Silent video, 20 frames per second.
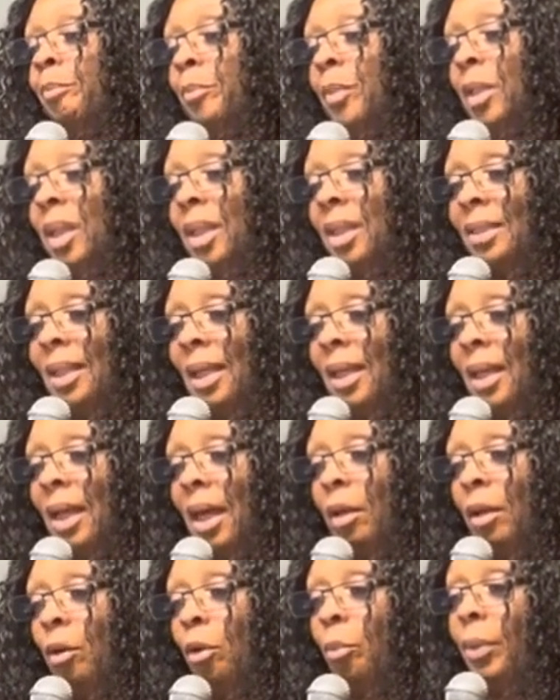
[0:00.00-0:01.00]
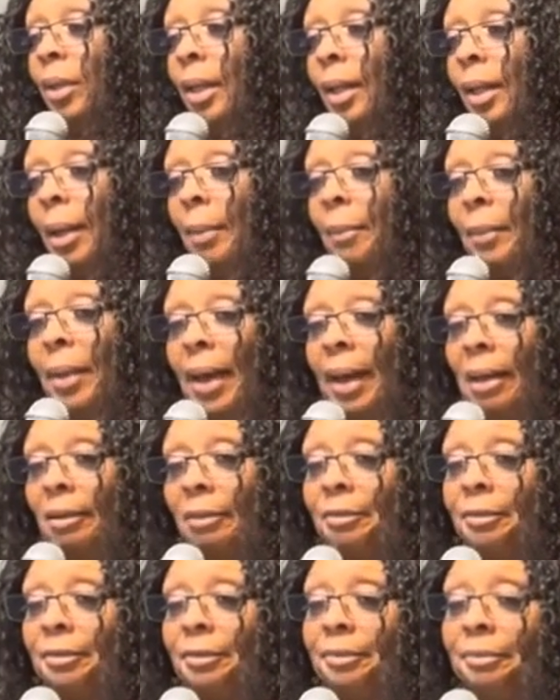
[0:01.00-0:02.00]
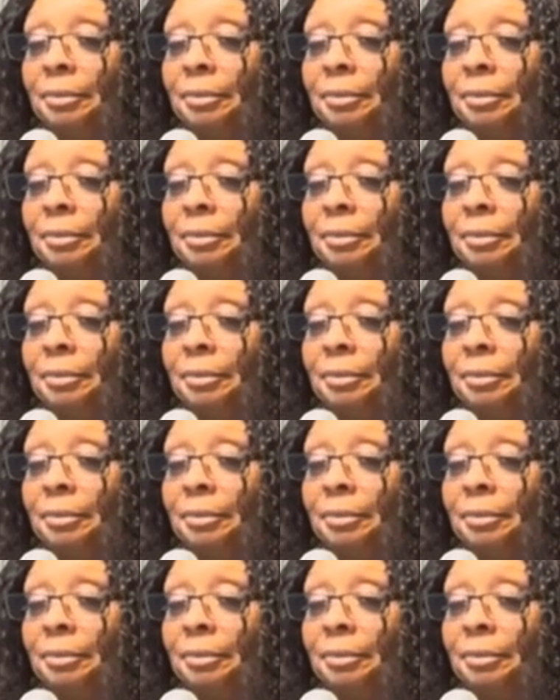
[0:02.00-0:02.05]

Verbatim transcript: because they're not opening their mouth.